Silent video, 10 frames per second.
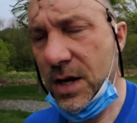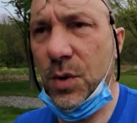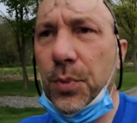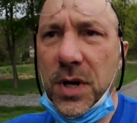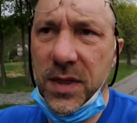
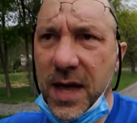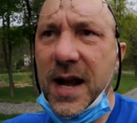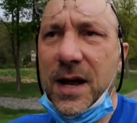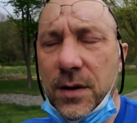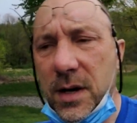You breathe that
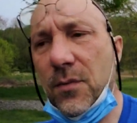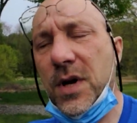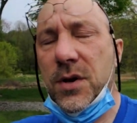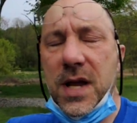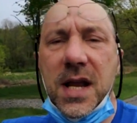out.
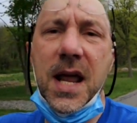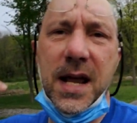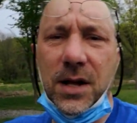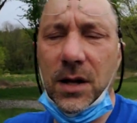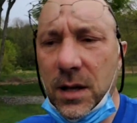When you
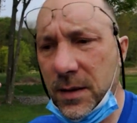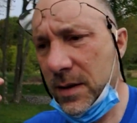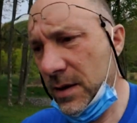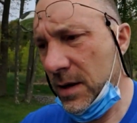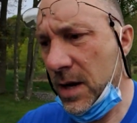inhale,
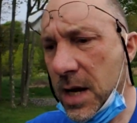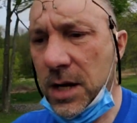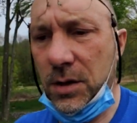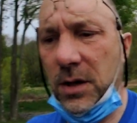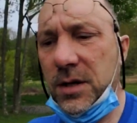
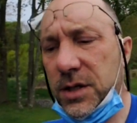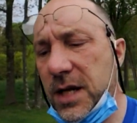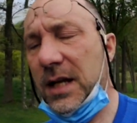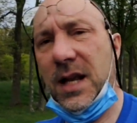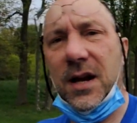your lungs
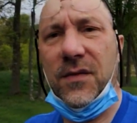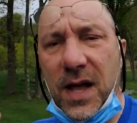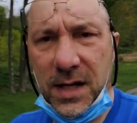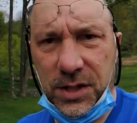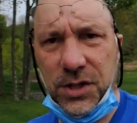get a lot of
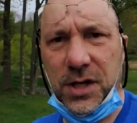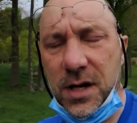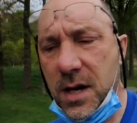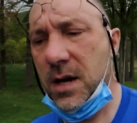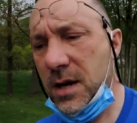oxygen,